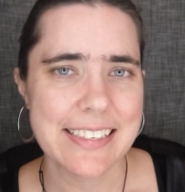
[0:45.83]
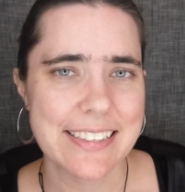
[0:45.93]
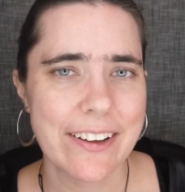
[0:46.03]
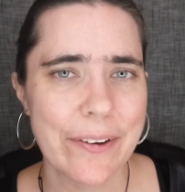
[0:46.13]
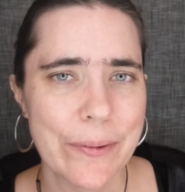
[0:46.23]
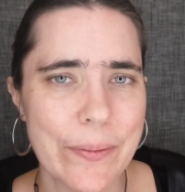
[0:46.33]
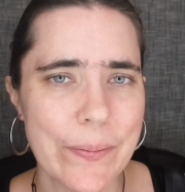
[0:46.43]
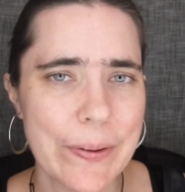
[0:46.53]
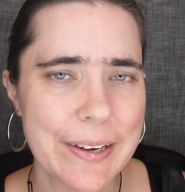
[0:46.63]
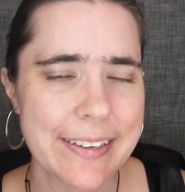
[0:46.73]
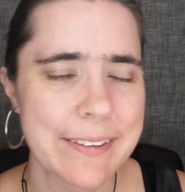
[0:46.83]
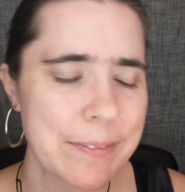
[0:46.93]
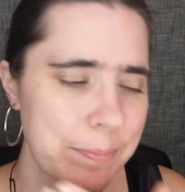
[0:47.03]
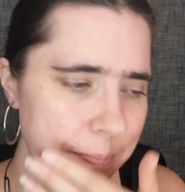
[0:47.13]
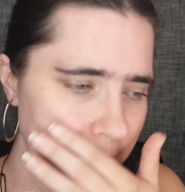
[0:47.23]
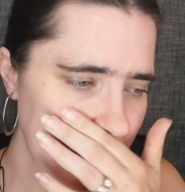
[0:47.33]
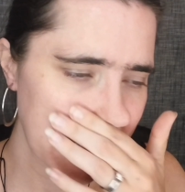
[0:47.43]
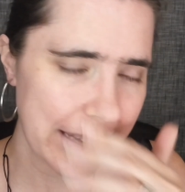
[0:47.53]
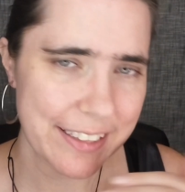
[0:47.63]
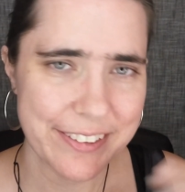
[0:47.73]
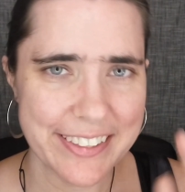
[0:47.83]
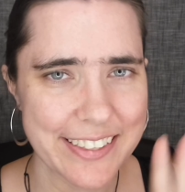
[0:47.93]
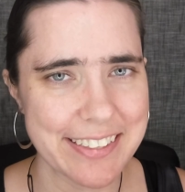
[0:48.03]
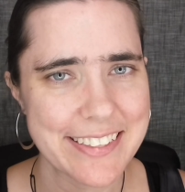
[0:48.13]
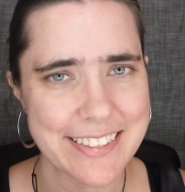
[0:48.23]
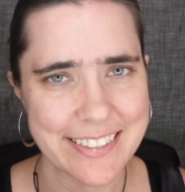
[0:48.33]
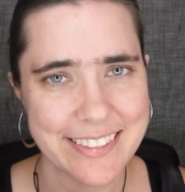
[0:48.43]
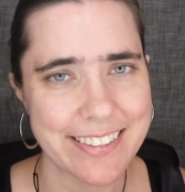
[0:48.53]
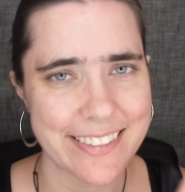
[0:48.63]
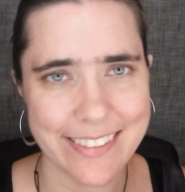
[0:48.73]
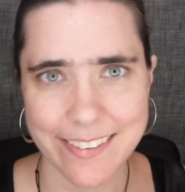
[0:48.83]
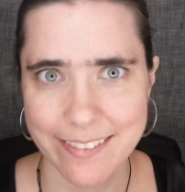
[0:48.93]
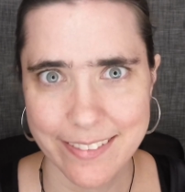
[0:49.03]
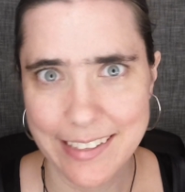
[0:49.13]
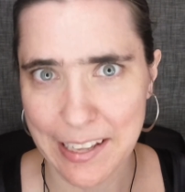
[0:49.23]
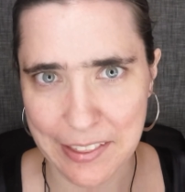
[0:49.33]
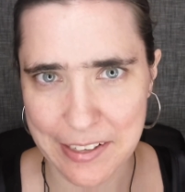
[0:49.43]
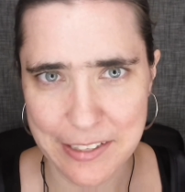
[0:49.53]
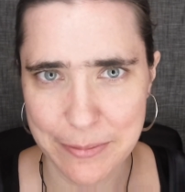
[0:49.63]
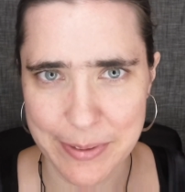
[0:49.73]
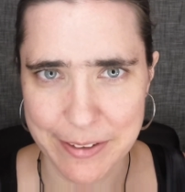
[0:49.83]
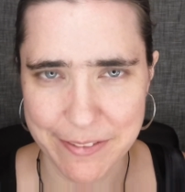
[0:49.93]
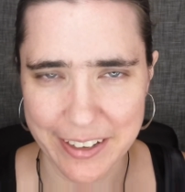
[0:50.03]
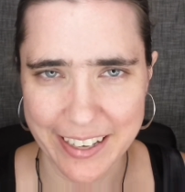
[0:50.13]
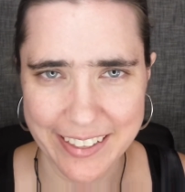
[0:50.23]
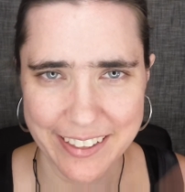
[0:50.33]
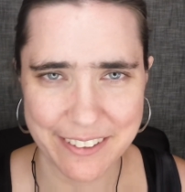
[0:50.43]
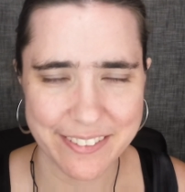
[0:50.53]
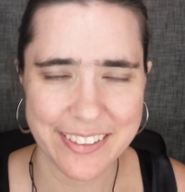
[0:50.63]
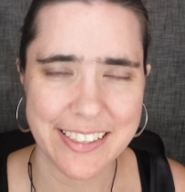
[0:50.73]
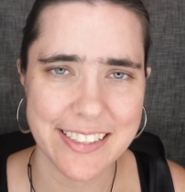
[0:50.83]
So, color analysis is nothing to be afraid of.